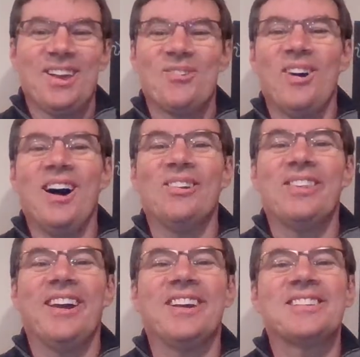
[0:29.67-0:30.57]
Wow,
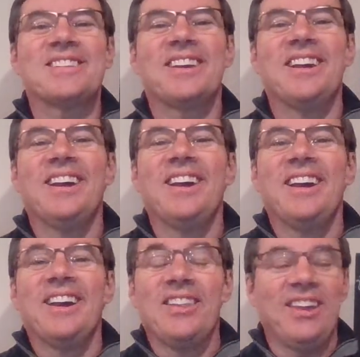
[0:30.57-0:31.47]
thanks.
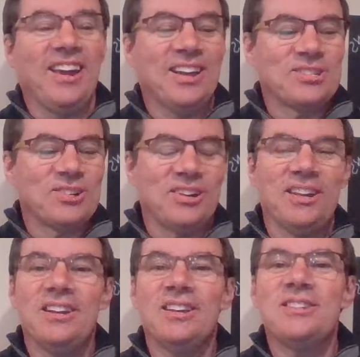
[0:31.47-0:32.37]
The answer
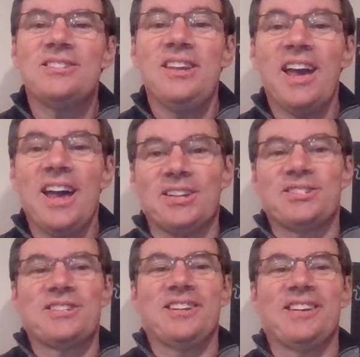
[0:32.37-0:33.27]
is
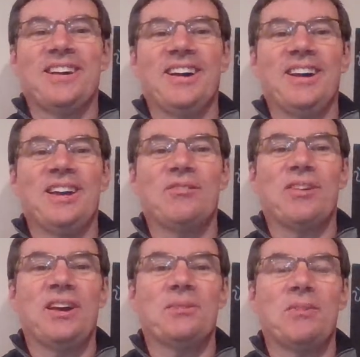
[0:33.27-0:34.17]
yes. I have
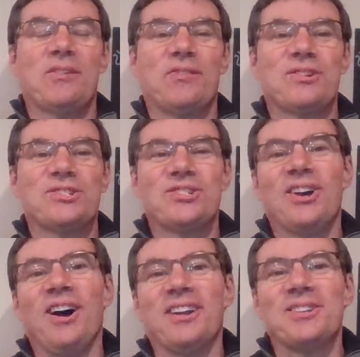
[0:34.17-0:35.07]
had my first
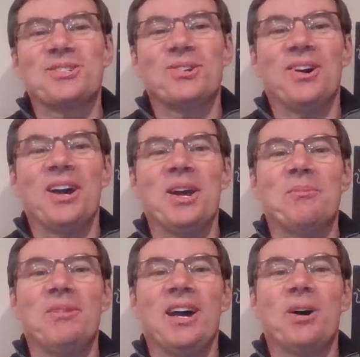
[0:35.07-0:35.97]
shot, so I
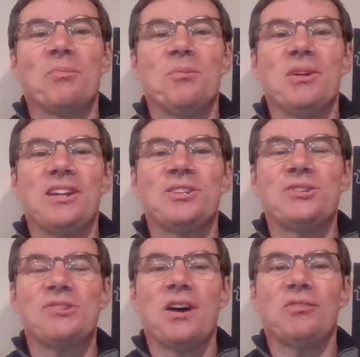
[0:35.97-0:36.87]
am now permitted to
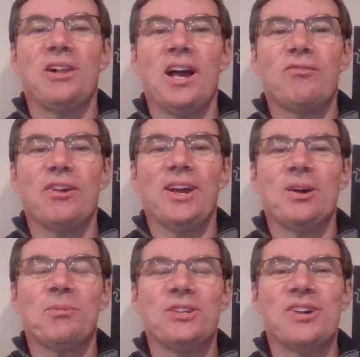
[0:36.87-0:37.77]
travel halfway
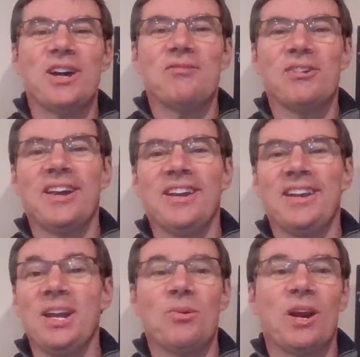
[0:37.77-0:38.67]
down my driveway and
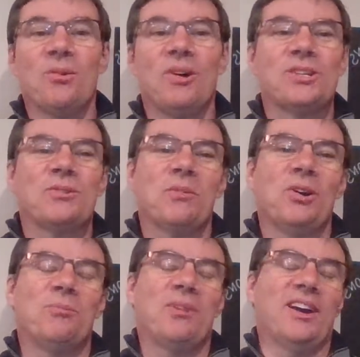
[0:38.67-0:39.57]
anywhere I want to in my
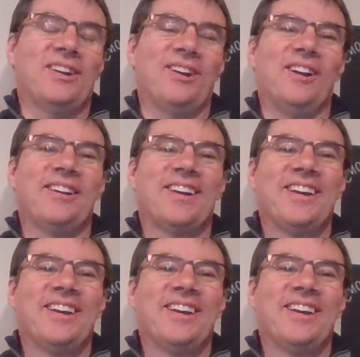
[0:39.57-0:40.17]
own backyard.